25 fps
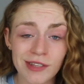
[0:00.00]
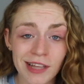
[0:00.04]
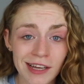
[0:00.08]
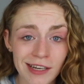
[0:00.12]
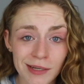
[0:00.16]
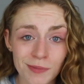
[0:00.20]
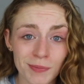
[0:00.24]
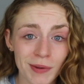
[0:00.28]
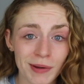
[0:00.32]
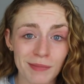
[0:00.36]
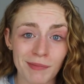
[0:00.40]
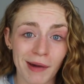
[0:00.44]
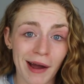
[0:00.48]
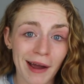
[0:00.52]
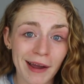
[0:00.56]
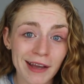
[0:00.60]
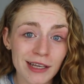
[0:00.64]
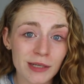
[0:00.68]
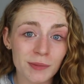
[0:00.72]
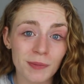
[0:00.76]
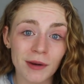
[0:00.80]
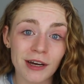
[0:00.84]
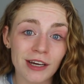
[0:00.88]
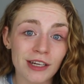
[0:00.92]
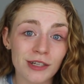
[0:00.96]
That's been my
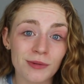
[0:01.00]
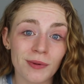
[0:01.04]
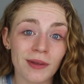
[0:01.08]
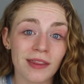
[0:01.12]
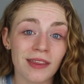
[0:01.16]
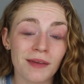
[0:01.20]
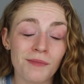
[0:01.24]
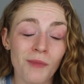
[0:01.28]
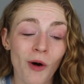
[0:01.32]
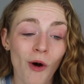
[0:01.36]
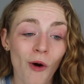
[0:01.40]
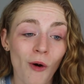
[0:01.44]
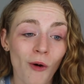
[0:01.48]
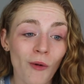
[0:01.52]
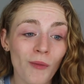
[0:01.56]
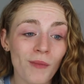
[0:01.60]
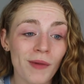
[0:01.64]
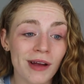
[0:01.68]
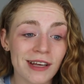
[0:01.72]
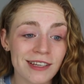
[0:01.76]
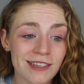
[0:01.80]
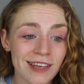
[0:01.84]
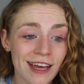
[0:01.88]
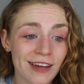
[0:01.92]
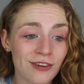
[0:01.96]
experience with them all.
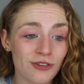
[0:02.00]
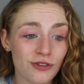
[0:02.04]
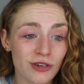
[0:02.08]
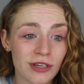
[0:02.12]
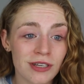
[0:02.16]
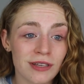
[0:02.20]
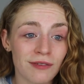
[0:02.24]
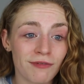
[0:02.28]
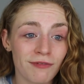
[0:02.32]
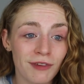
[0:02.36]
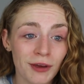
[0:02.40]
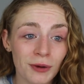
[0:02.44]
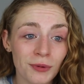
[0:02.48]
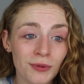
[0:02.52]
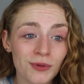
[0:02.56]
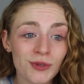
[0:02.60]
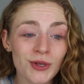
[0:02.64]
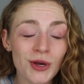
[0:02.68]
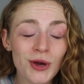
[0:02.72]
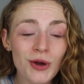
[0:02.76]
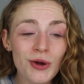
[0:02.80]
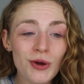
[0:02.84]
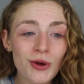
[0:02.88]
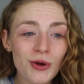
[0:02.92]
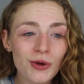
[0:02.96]
My skin just feels
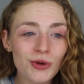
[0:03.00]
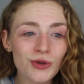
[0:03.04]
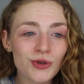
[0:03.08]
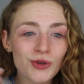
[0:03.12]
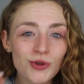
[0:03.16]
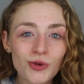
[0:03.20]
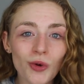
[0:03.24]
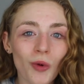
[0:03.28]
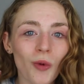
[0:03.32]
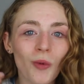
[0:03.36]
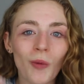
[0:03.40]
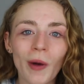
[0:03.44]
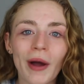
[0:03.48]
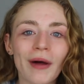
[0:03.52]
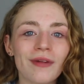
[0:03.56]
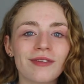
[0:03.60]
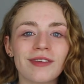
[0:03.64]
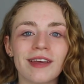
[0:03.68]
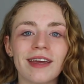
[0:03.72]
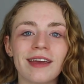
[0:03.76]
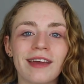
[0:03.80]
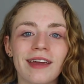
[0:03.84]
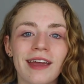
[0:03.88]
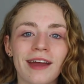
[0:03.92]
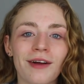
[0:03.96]
so well
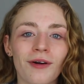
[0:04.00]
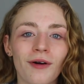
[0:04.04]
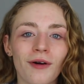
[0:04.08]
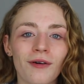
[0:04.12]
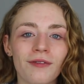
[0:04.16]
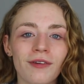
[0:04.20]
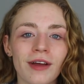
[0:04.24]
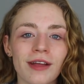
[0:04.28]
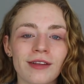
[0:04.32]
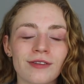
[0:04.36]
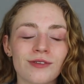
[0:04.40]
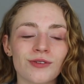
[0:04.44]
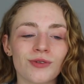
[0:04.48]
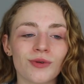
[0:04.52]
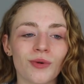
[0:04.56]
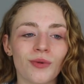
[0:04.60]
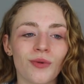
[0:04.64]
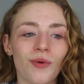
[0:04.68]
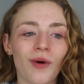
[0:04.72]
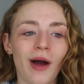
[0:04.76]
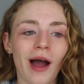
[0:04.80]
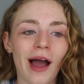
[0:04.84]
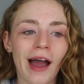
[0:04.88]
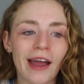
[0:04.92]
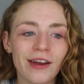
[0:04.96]
taken care of and
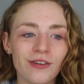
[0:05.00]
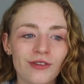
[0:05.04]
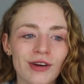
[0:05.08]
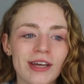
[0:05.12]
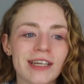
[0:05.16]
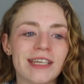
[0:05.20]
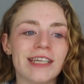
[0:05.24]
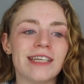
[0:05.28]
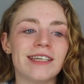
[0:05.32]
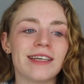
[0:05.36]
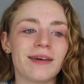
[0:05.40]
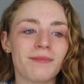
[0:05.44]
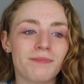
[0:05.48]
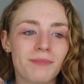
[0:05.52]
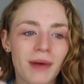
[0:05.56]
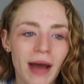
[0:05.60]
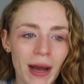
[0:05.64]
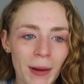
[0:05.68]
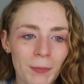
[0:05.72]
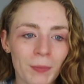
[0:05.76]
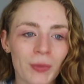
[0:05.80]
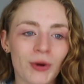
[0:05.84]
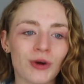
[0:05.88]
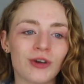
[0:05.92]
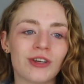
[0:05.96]
so hydrated and
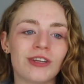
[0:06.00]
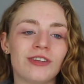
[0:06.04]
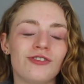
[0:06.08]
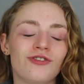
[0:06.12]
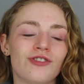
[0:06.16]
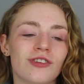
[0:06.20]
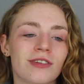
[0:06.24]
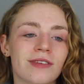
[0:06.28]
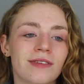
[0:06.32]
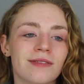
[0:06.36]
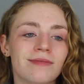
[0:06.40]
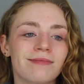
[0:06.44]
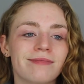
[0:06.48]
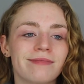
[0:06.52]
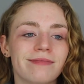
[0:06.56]
pampered and just